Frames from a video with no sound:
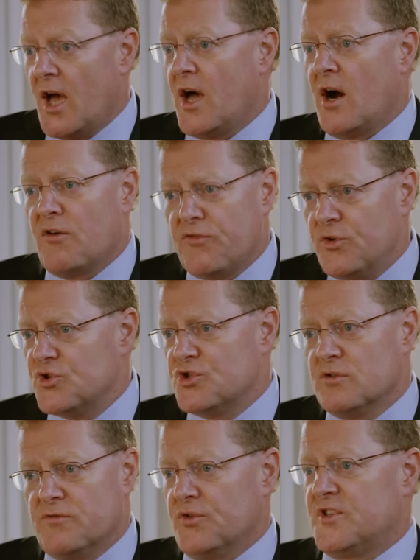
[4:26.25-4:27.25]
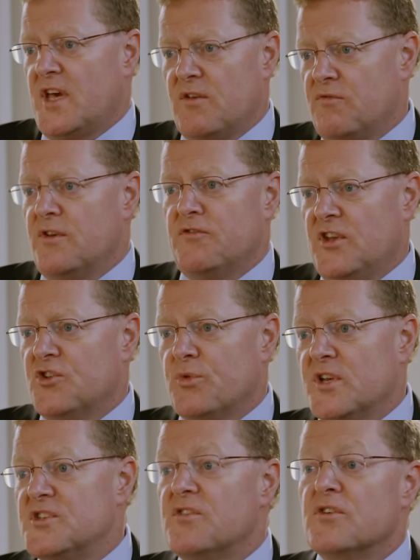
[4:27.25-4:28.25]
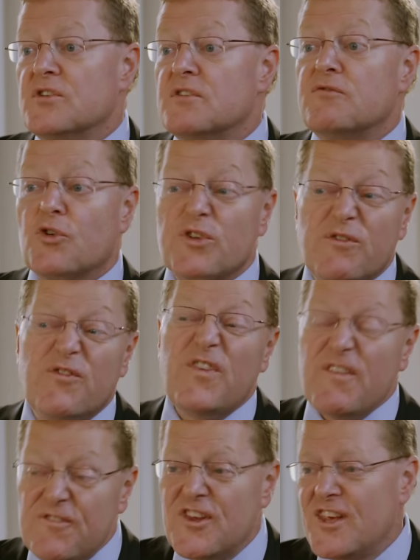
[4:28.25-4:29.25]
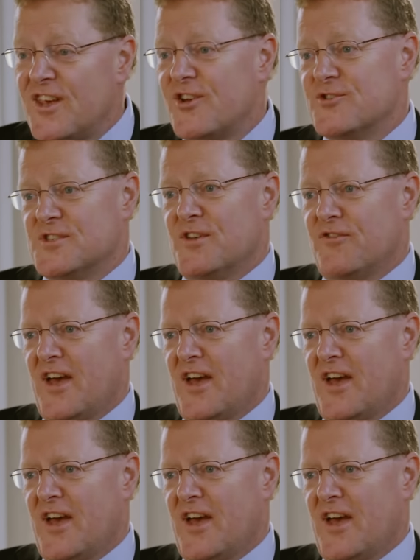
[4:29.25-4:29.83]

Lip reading: our future for 10, 15, 20, 30, 40, 50 years in